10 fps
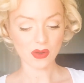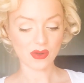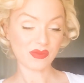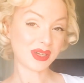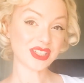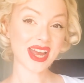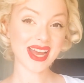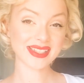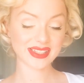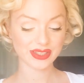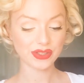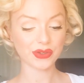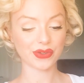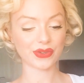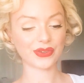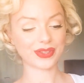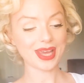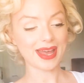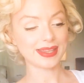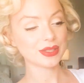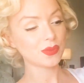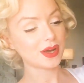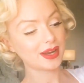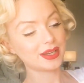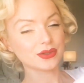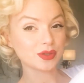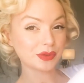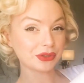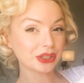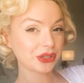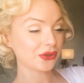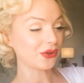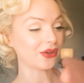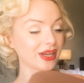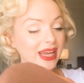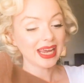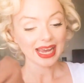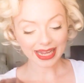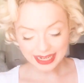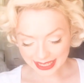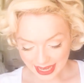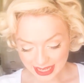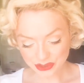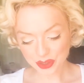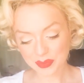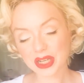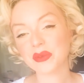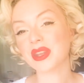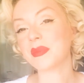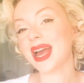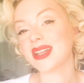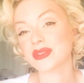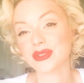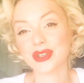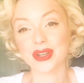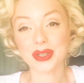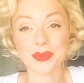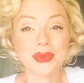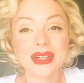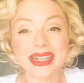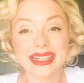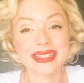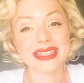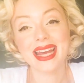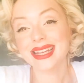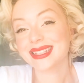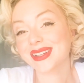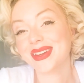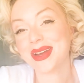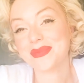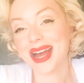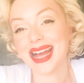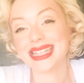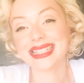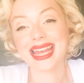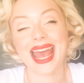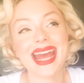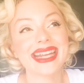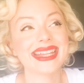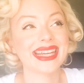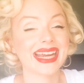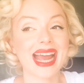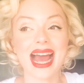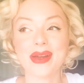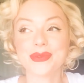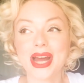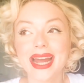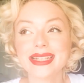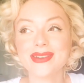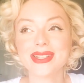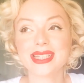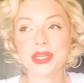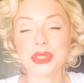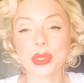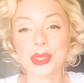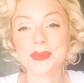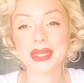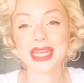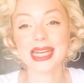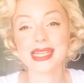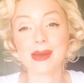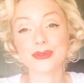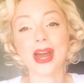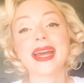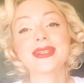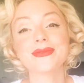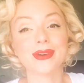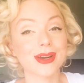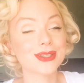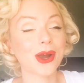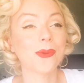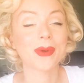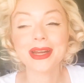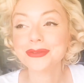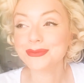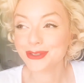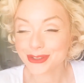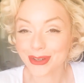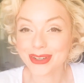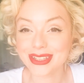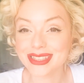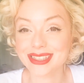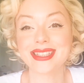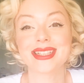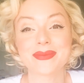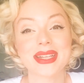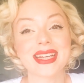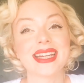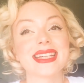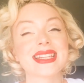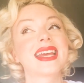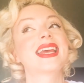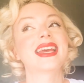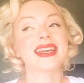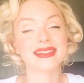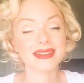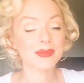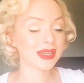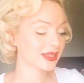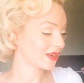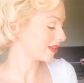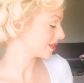of my chest. So yeah, this one is going to be really cute on. And again, you can pair it with a pencil skirt, capris, cigarette pants, anything. I'm trying to not say shorts because I'm trying to verge away from shorts just because it is coming into